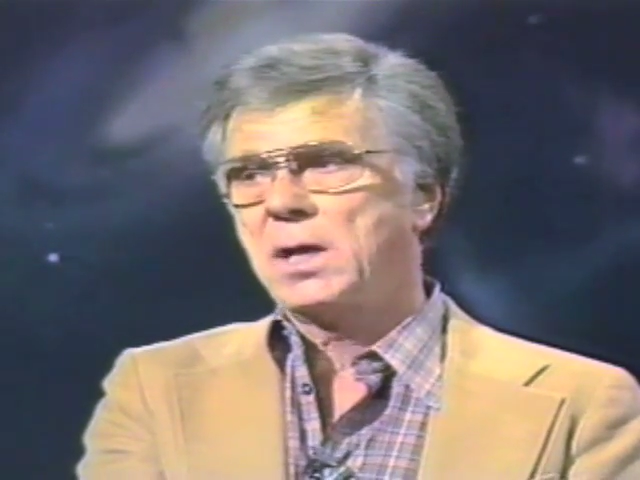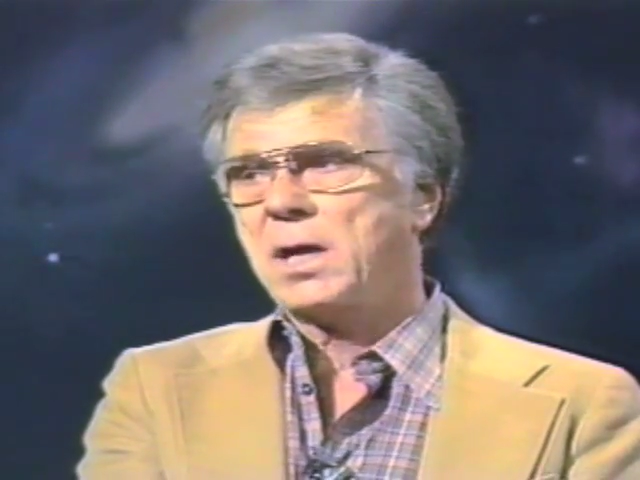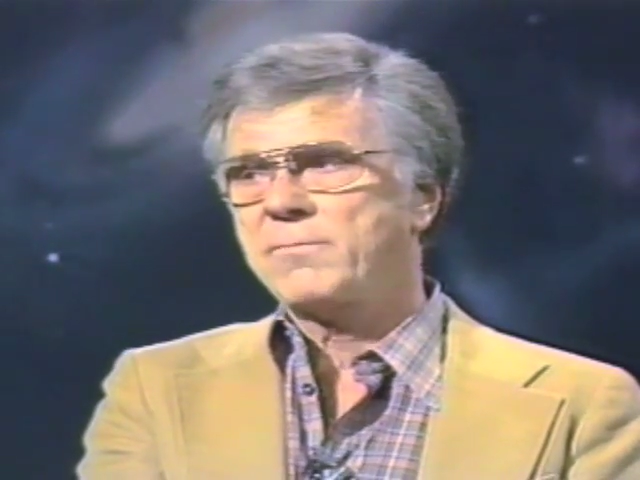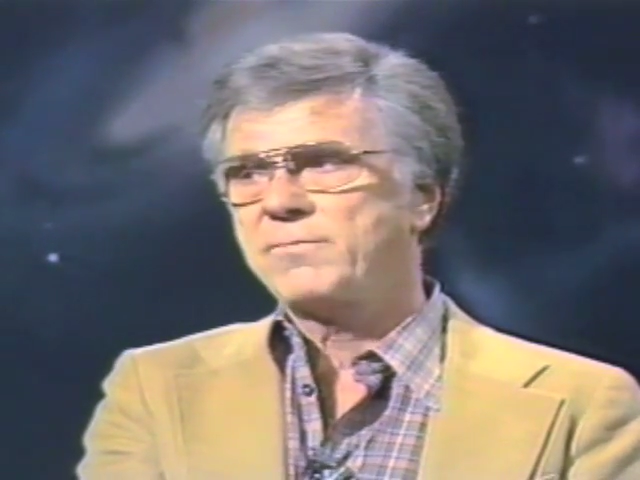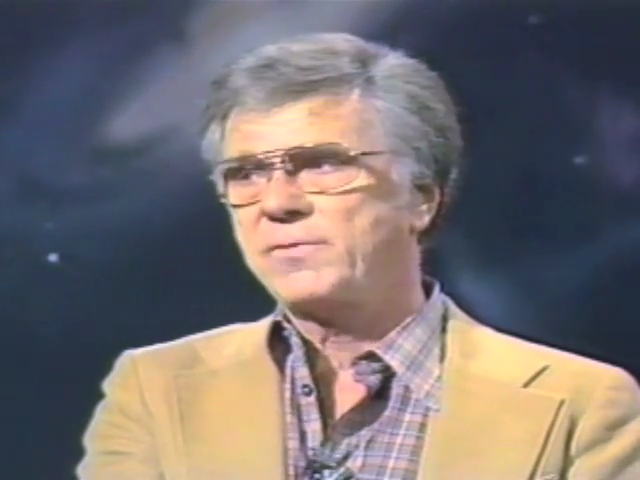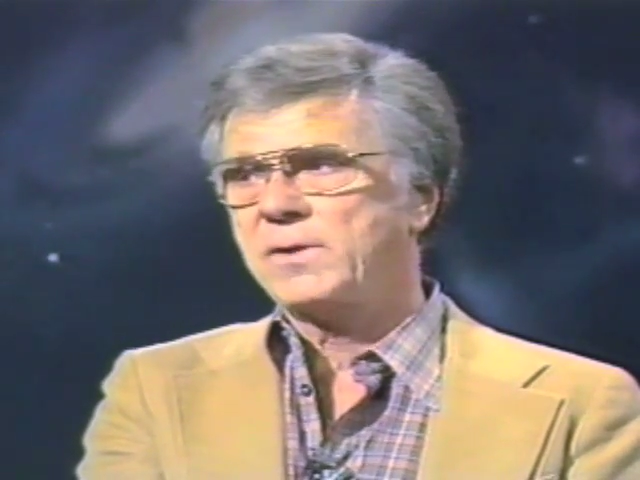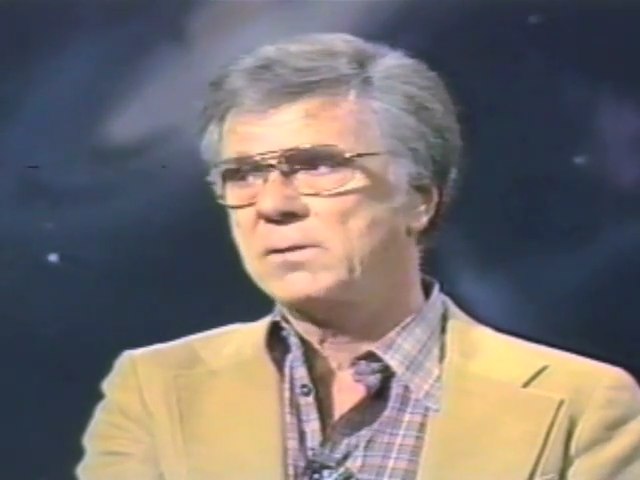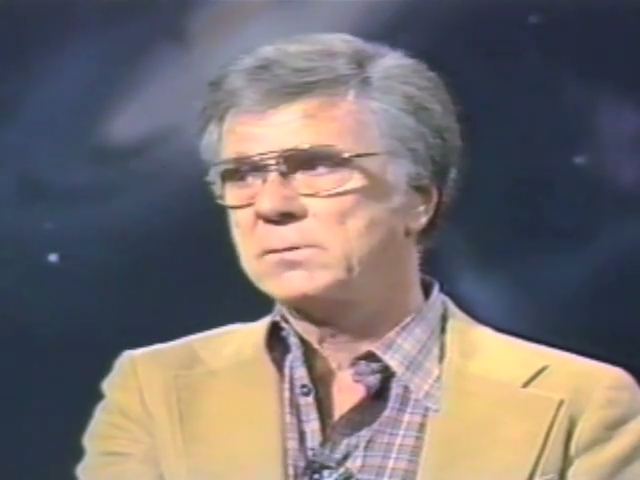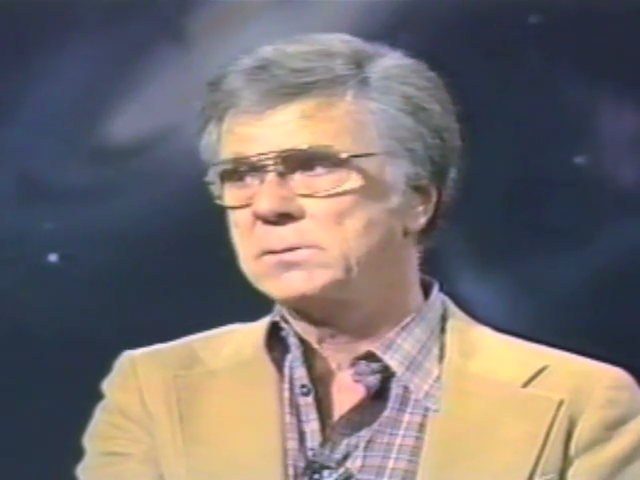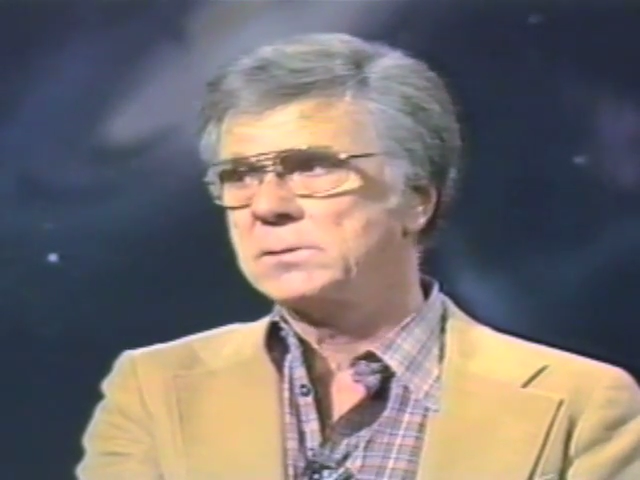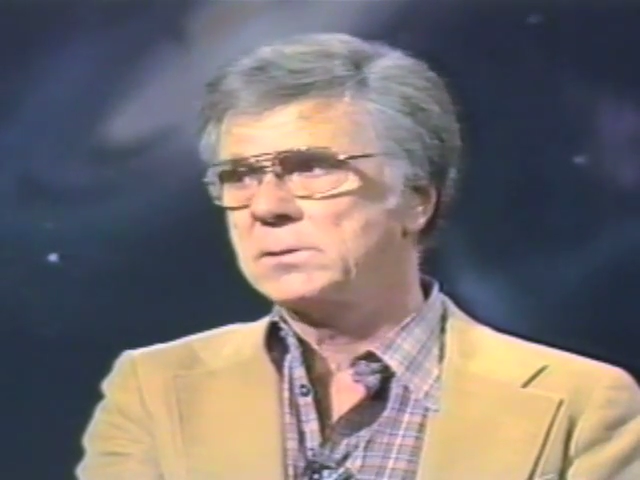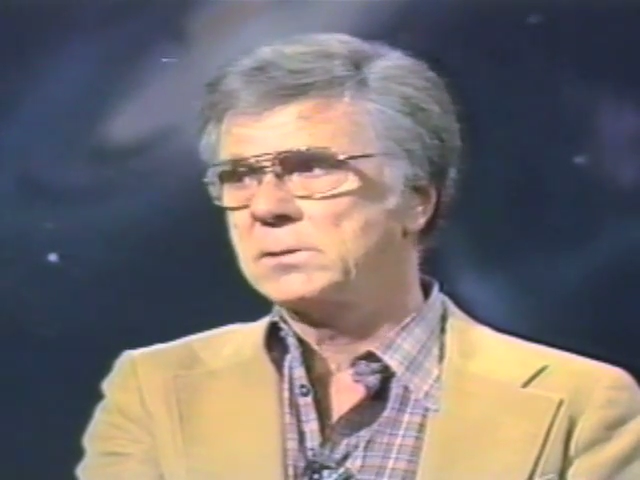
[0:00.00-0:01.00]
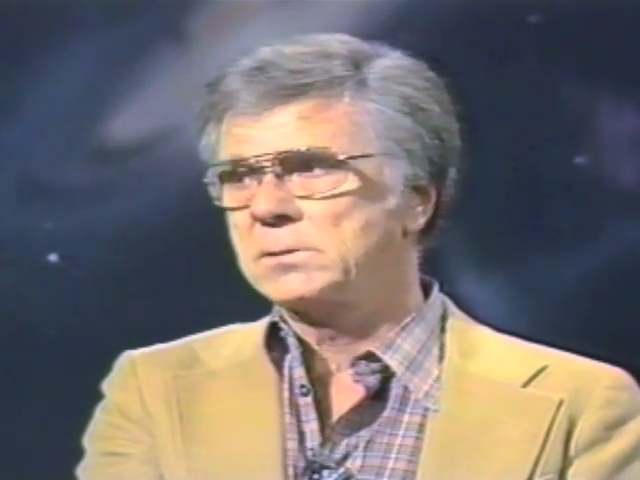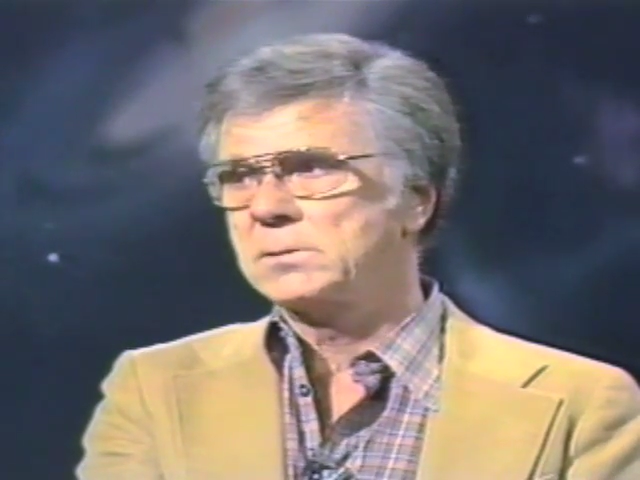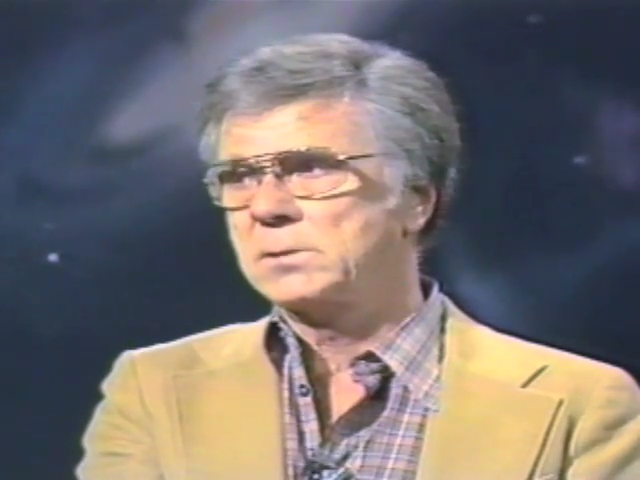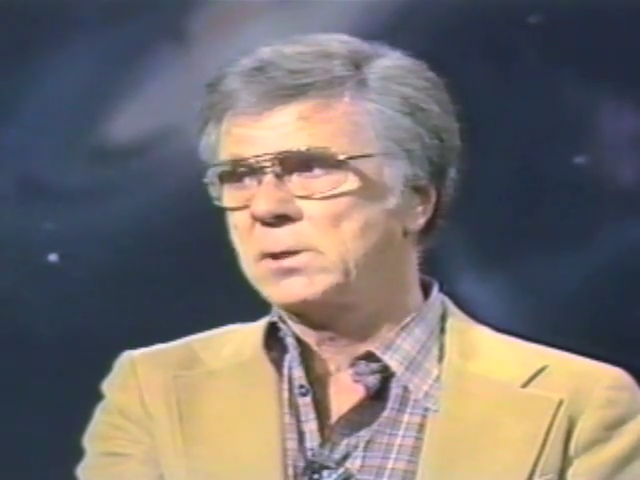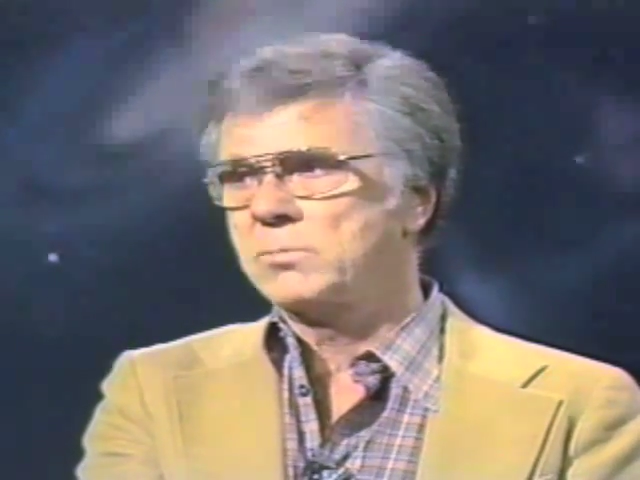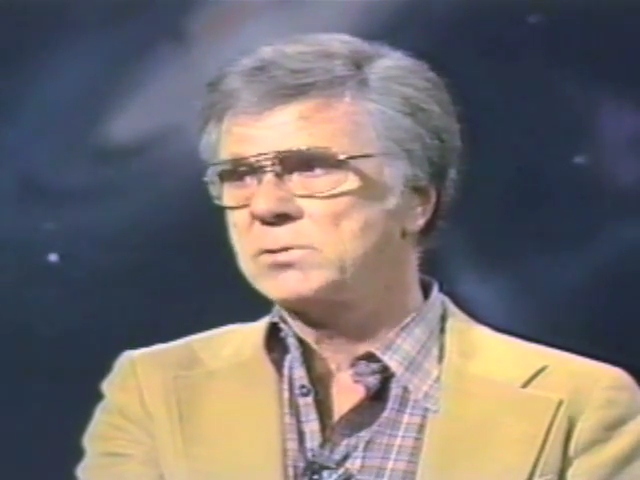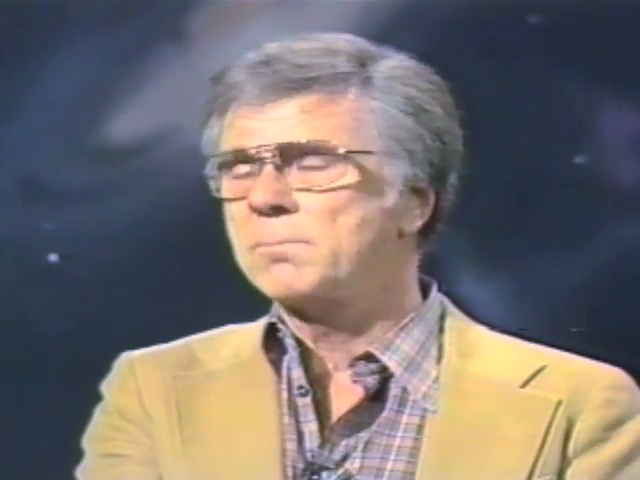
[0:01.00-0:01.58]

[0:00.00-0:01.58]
I found I was